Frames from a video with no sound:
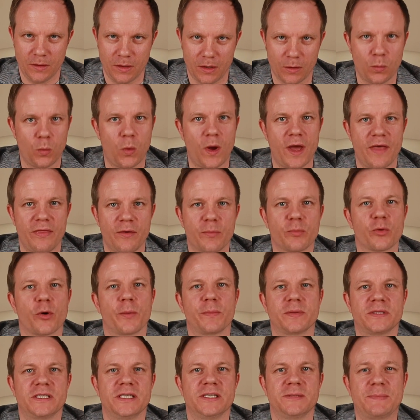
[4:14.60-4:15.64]
and where the
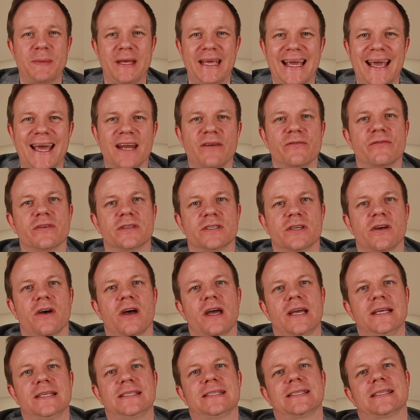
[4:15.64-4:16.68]
property is being
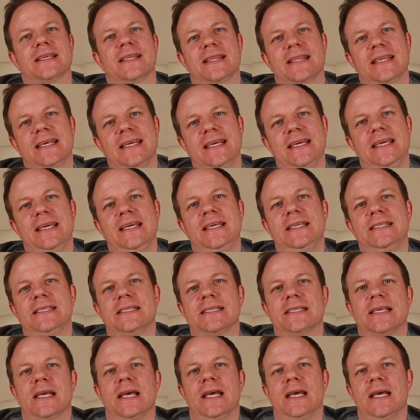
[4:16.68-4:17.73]
advertised.
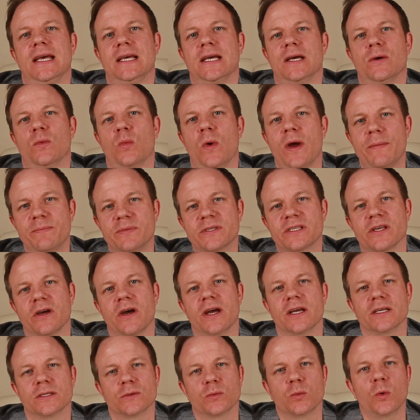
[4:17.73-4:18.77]
These
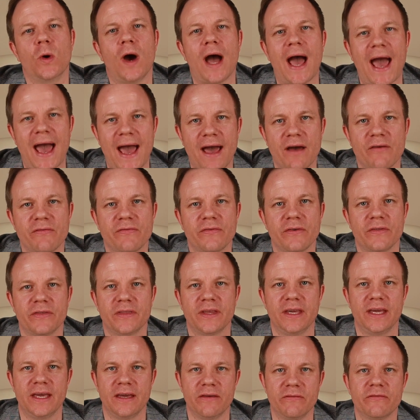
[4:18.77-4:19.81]
websites will have
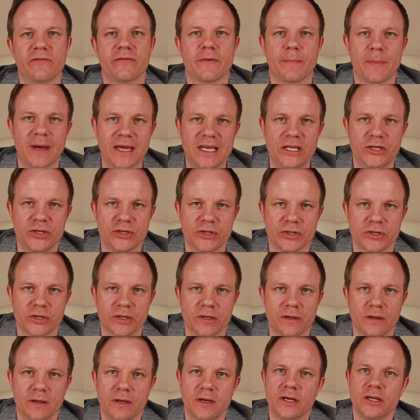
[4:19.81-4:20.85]
the information.
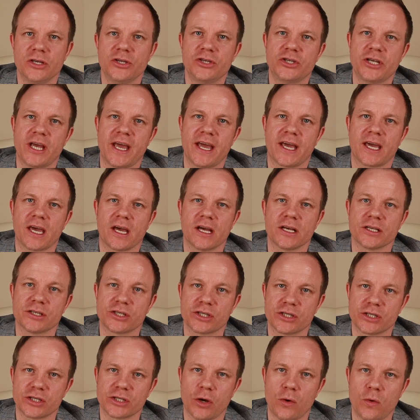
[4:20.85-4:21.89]
Check
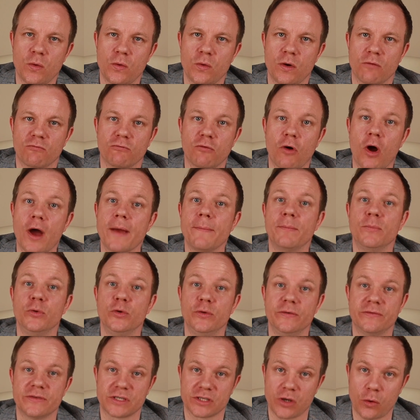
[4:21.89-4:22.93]

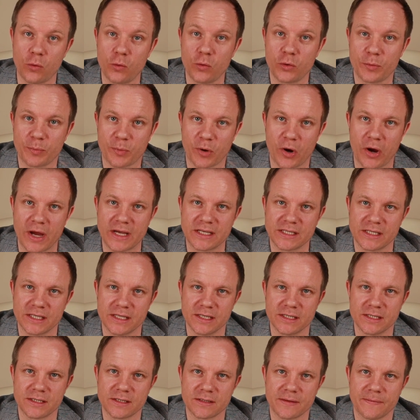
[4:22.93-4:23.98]
Rightmove sold
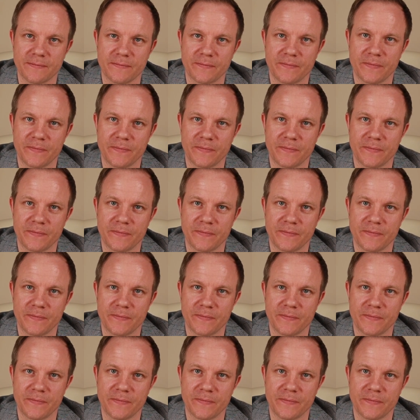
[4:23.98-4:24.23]
prices.